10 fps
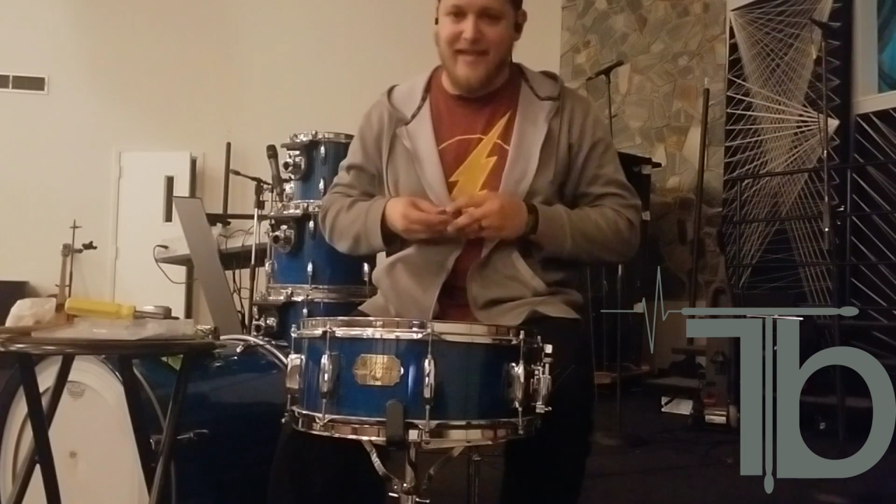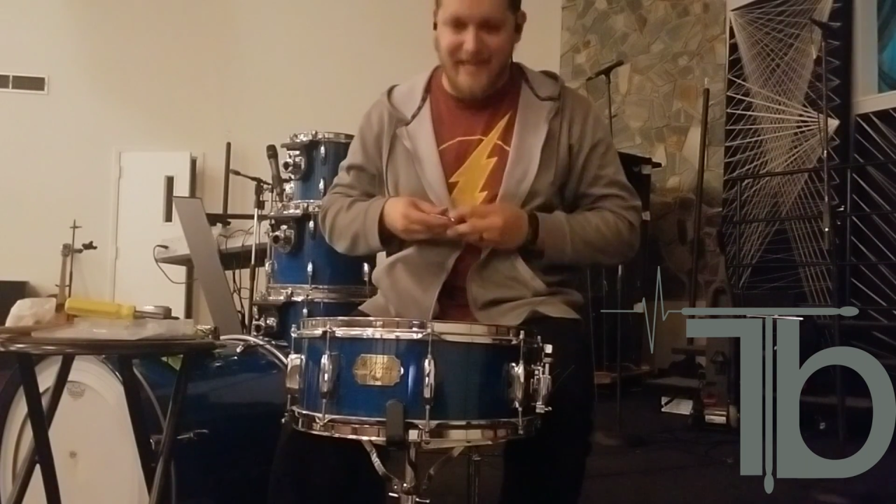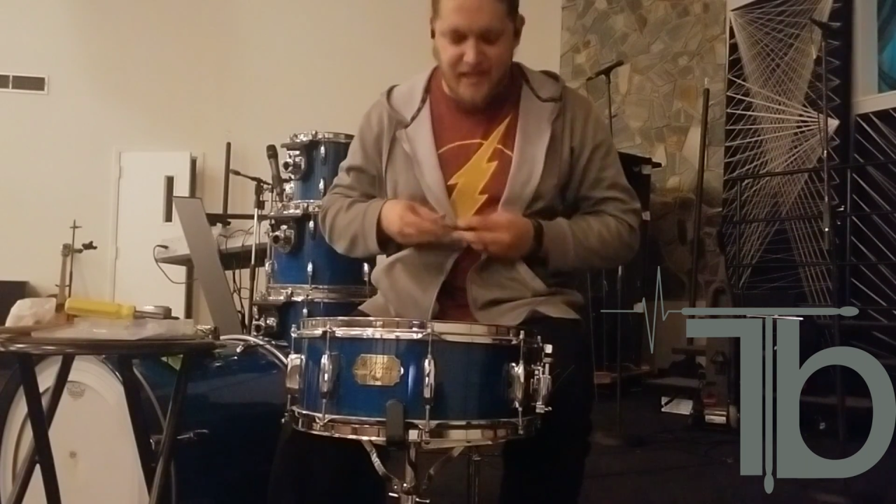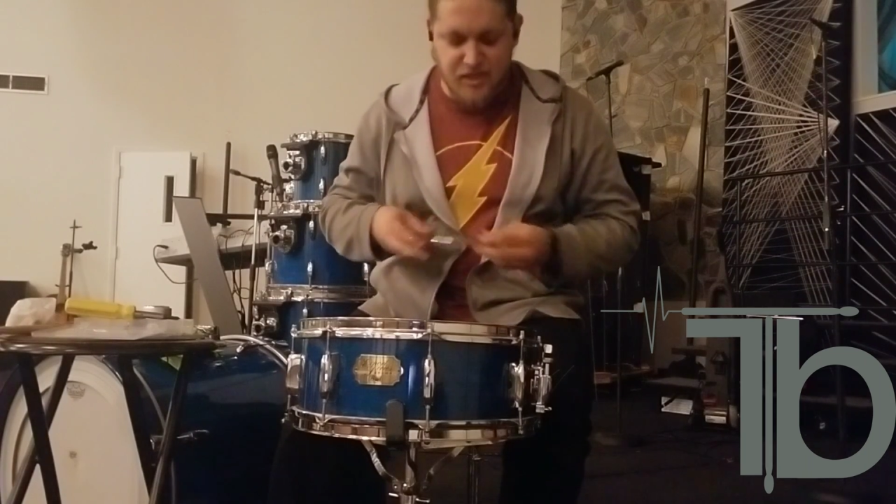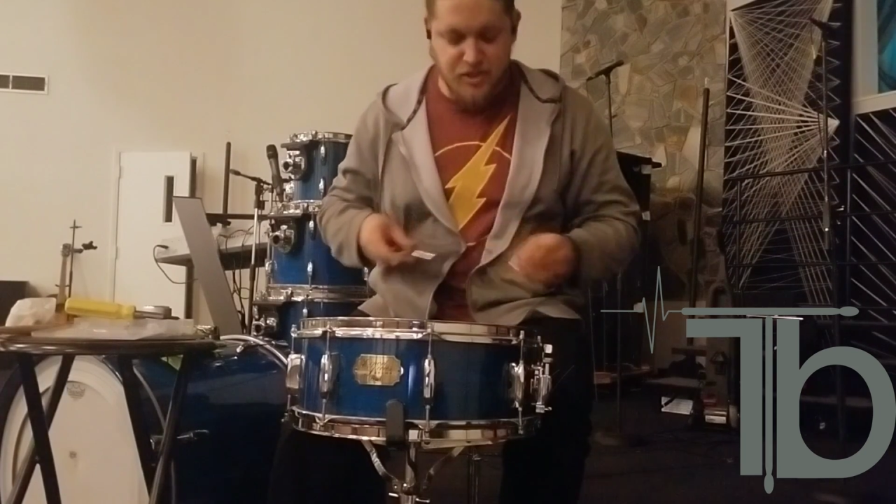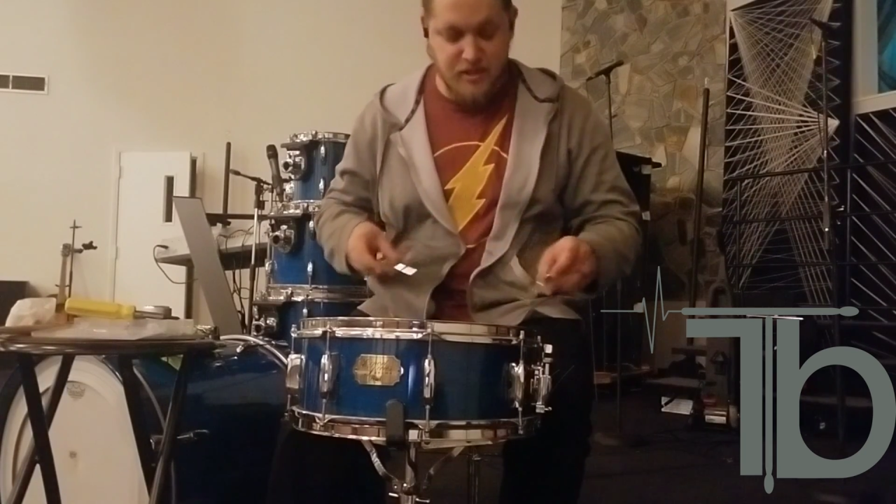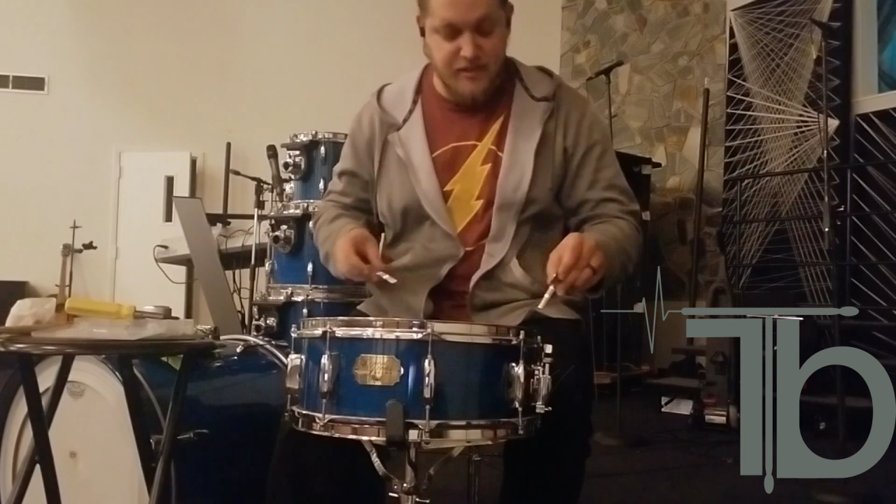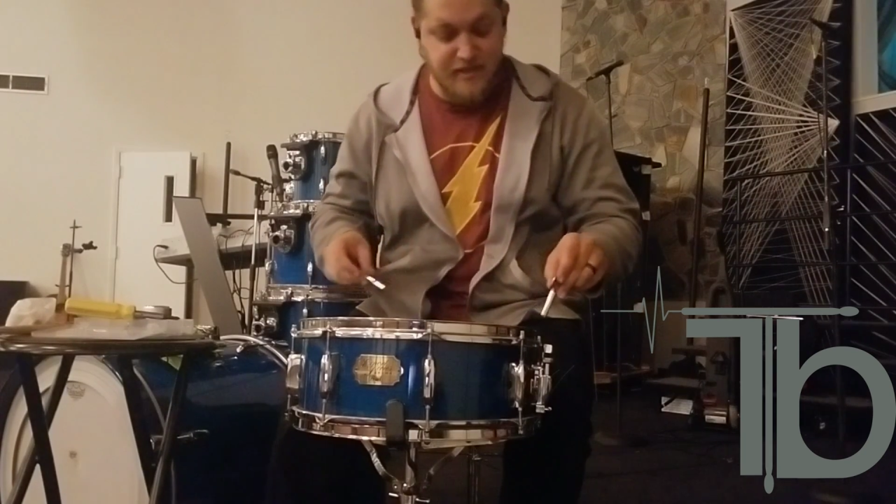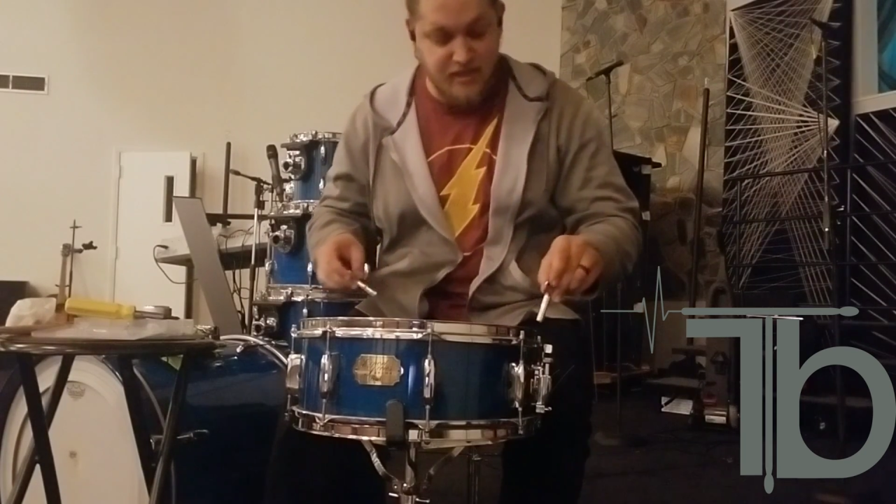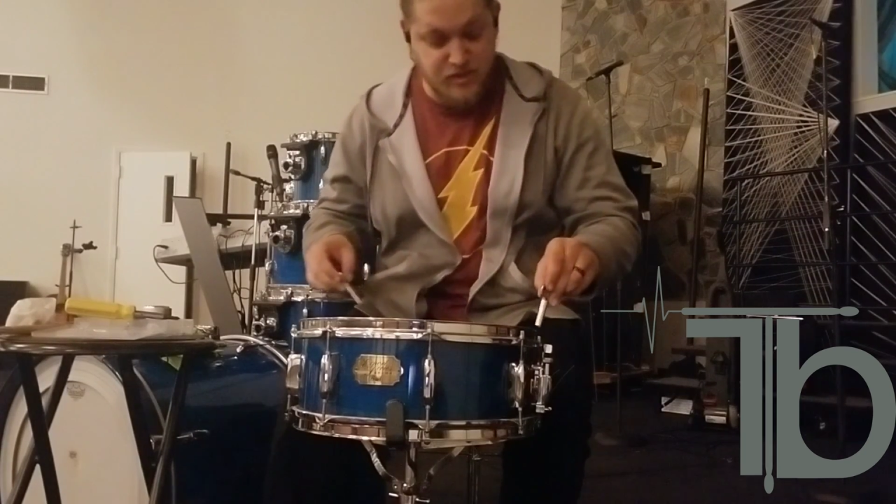each
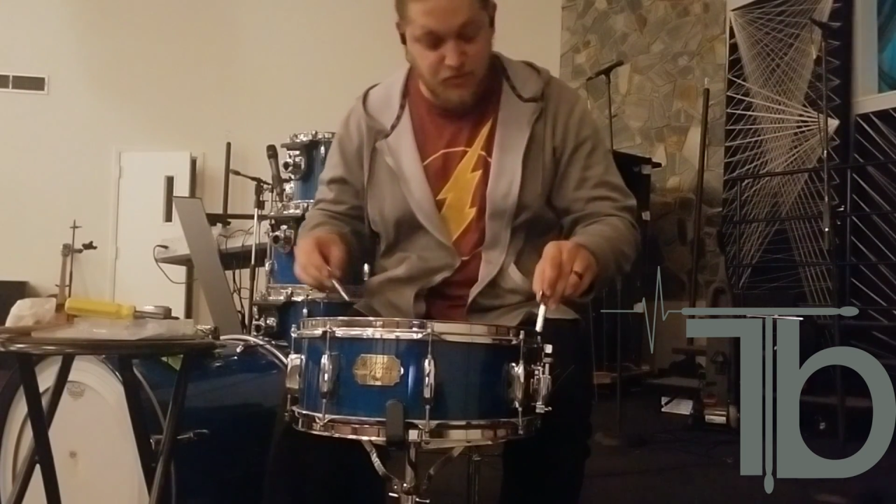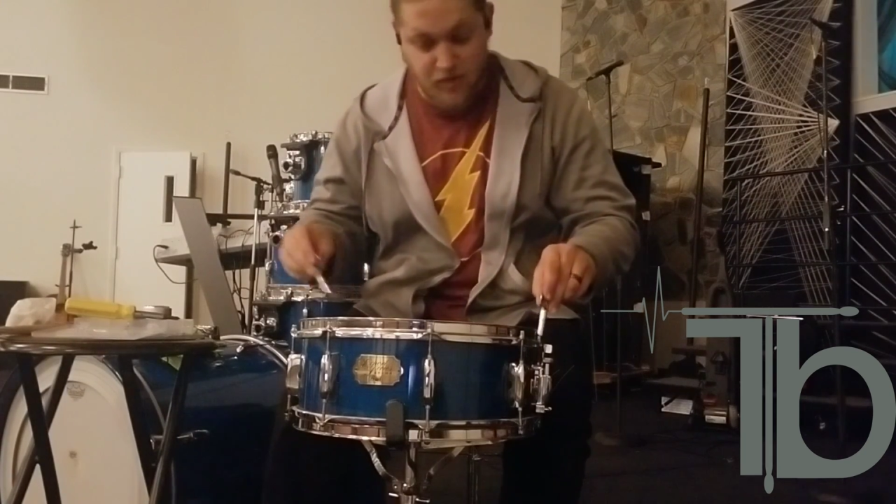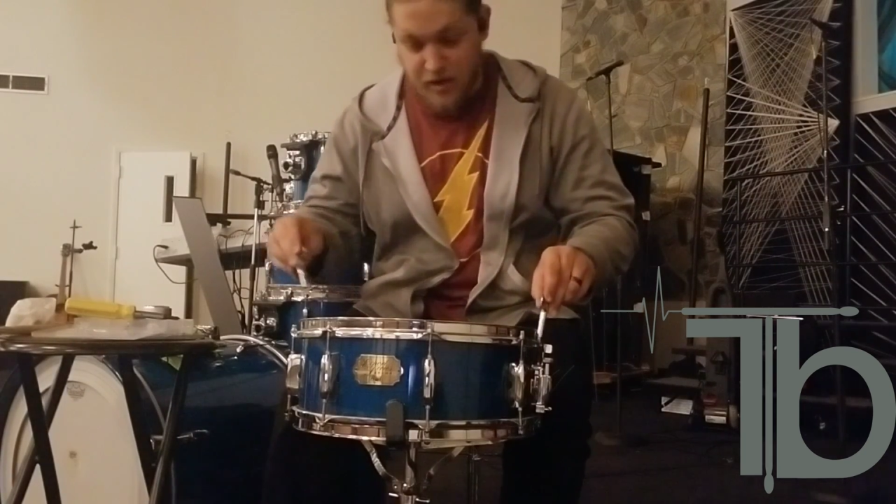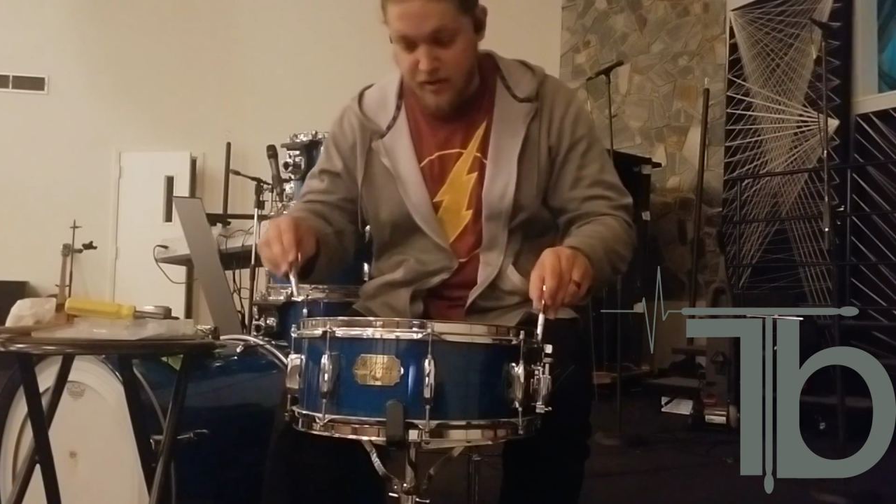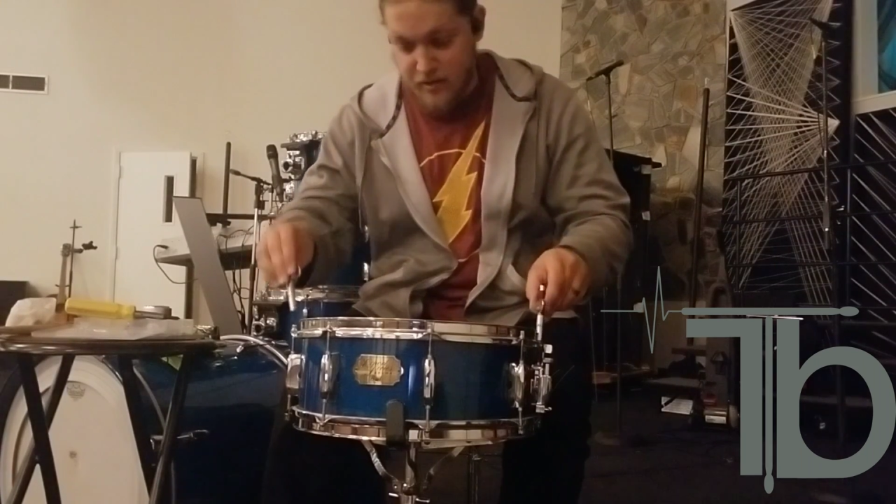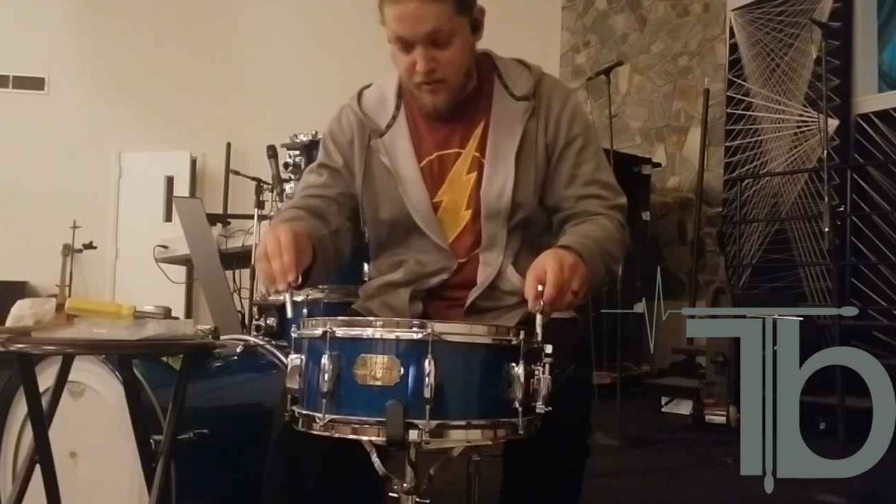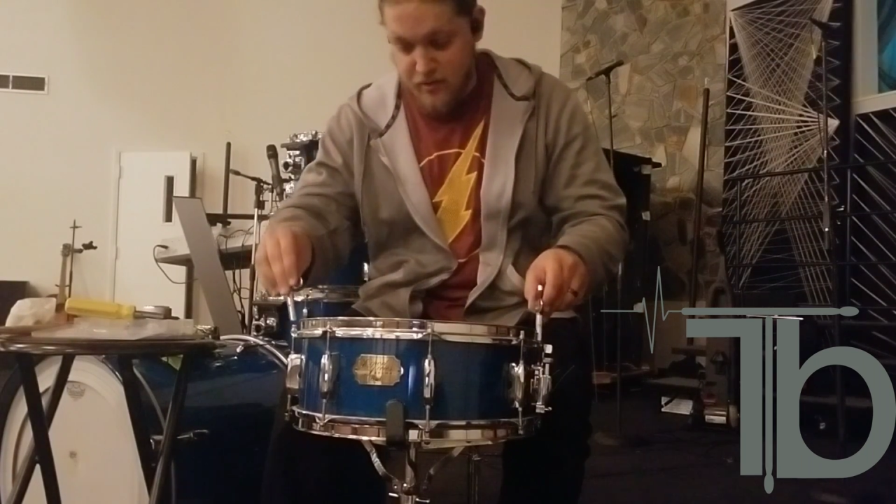tension rod.